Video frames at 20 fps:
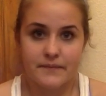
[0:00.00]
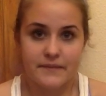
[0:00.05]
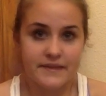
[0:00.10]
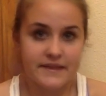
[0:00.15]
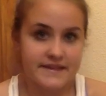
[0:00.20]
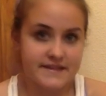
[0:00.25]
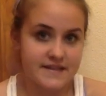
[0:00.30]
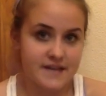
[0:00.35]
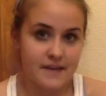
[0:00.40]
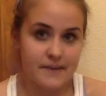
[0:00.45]

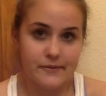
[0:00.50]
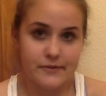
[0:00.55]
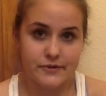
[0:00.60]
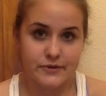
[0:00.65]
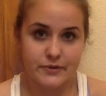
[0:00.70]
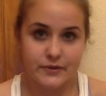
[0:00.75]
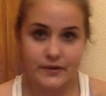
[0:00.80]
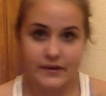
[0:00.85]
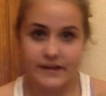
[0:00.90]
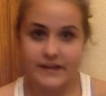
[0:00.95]
this
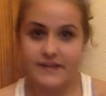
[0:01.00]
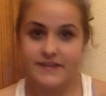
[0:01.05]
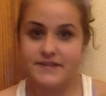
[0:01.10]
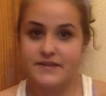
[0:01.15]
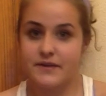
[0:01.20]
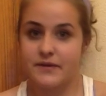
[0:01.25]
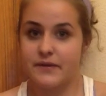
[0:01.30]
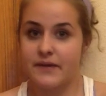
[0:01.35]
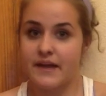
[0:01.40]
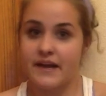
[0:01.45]
opportunity,
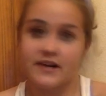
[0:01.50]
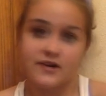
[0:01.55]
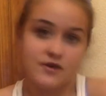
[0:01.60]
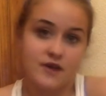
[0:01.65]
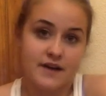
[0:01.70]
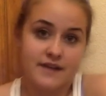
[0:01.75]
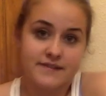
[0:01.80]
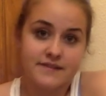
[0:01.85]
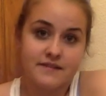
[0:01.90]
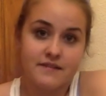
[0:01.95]
so that
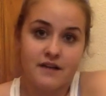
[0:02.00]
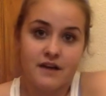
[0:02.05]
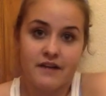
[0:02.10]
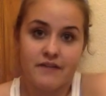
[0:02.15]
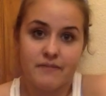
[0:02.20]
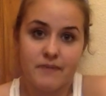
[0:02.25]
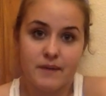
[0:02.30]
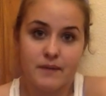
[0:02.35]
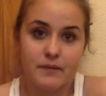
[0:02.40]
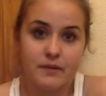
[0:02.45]
attracts a lot
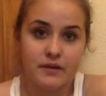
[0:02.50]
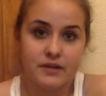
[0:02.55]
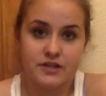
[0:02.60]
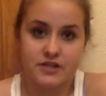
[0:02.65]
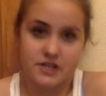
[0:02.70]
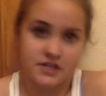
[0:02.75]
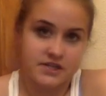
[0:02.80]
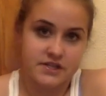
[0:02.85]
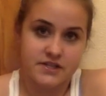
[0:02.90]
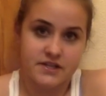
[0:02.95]
of people and
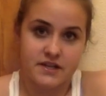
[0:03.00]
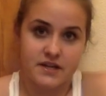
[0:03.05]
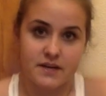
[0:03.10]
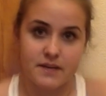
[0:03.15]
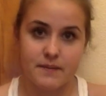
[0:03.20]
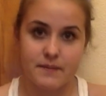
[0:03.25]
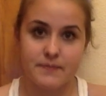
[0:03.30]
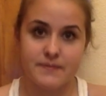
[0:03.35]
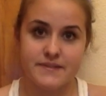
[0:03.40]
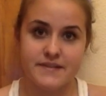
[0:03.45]
changes a lot
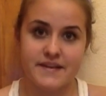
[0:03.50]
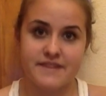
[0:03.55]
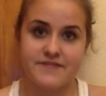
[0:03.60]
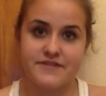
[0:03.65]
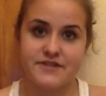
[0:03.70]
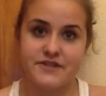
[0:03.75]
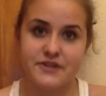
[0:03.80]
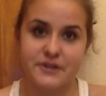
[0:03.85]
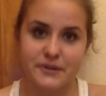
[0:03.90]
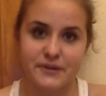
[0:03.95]
of people's
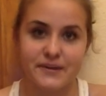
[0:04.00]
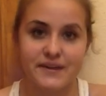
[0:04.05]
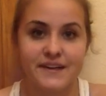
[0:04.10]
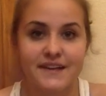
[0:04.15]
lives too.